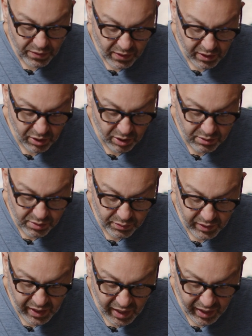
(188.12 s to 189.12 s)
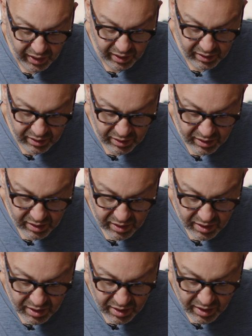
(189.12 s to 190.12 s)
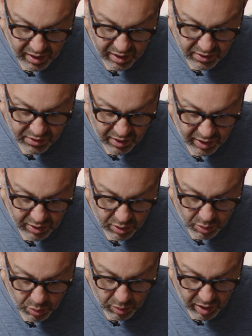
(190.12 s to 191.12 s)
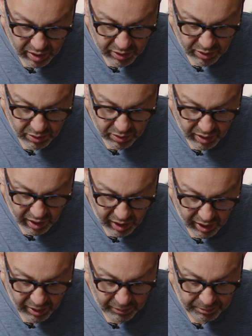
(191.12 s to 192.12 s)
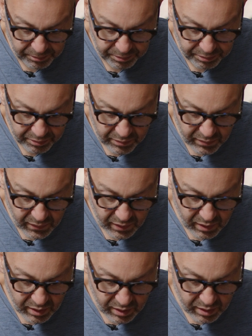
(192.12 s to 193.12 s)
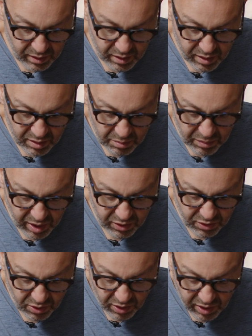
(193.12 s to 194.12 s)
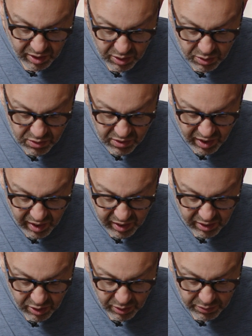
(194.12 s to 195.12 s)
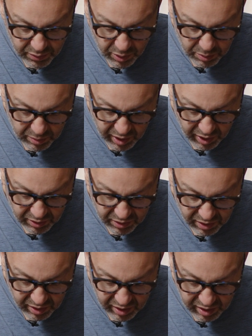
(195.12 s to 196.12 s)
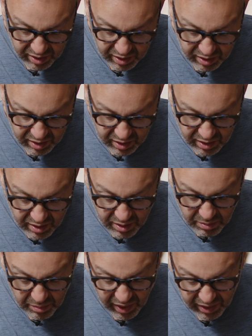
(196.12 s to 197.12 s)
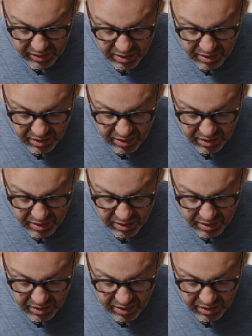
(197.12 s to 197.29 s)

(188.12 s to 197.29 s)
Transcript: thing not to forget is that you want to make sure that you set your film counter back